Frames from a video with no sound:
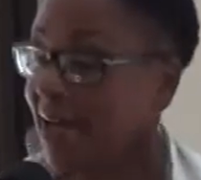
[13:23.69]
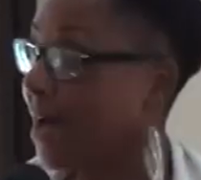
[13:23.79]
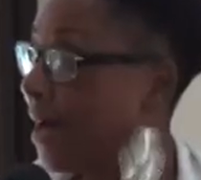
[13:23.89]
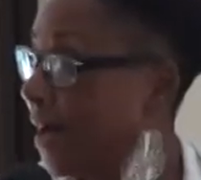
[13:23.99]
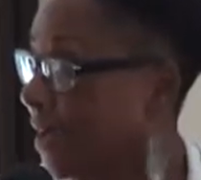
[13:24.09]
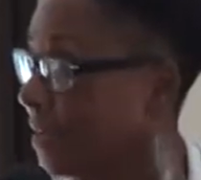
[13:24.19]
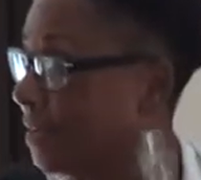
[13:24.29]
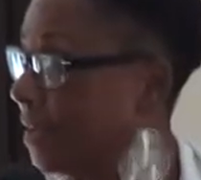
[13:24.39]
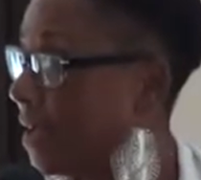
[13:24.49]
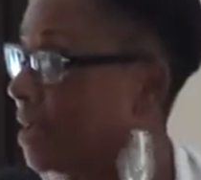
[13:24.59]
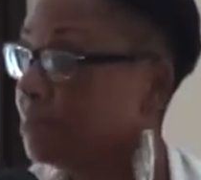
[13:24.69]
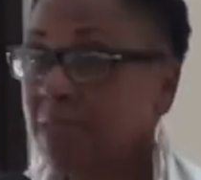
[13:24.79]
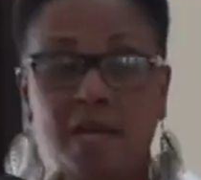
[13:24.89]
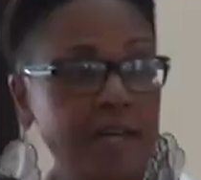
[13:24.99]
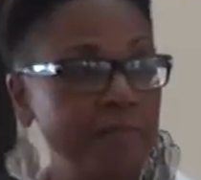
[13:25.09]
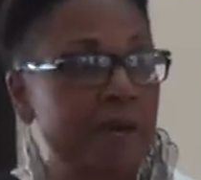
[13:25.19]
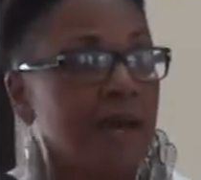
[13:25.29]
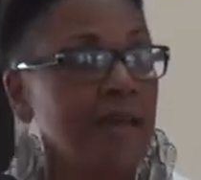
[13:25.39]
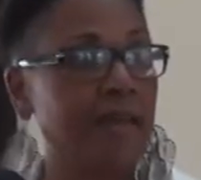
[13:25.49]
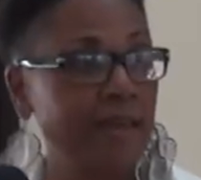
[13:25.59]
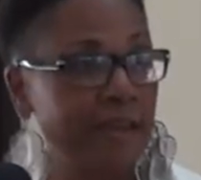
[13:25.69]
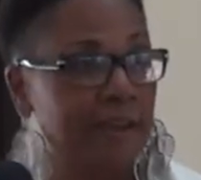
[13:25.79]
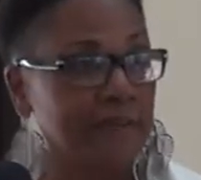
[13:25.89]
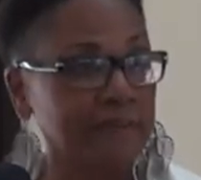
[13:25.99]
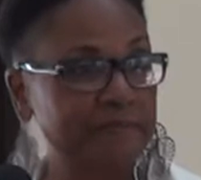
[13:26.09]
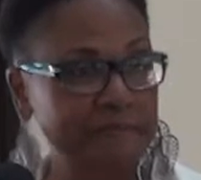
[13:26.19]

I am not my hair.